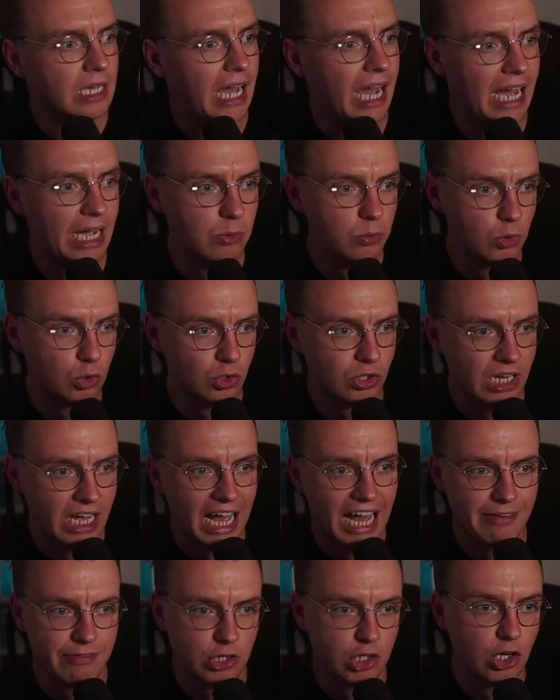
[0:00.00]
I would
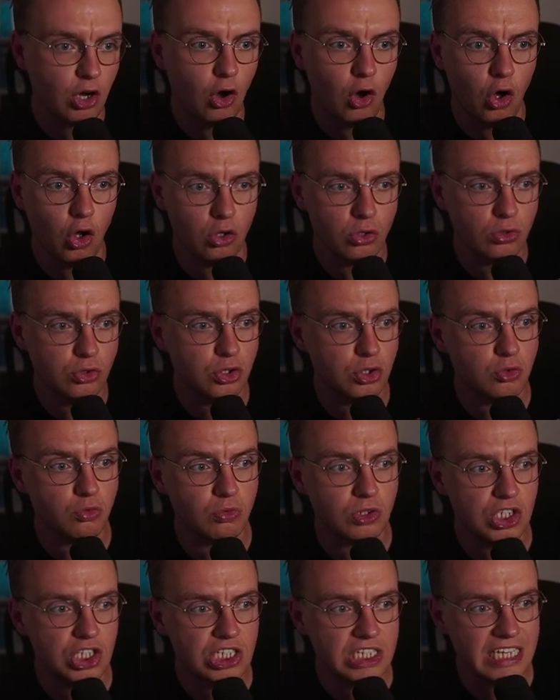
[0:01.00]
have a call to
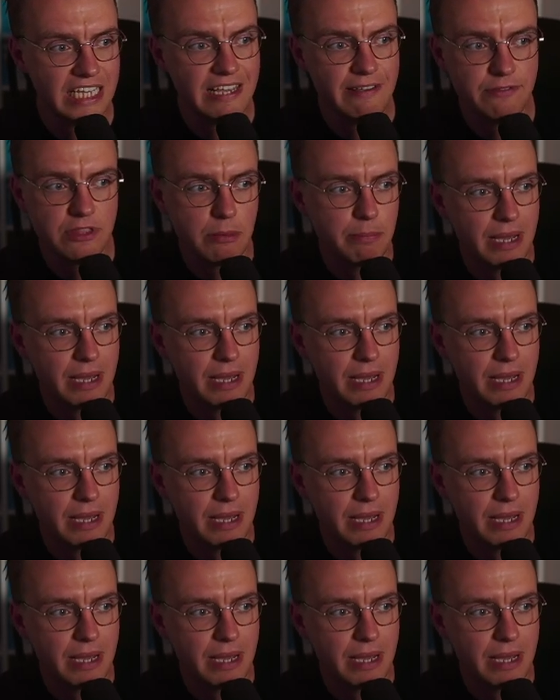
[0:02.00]
receive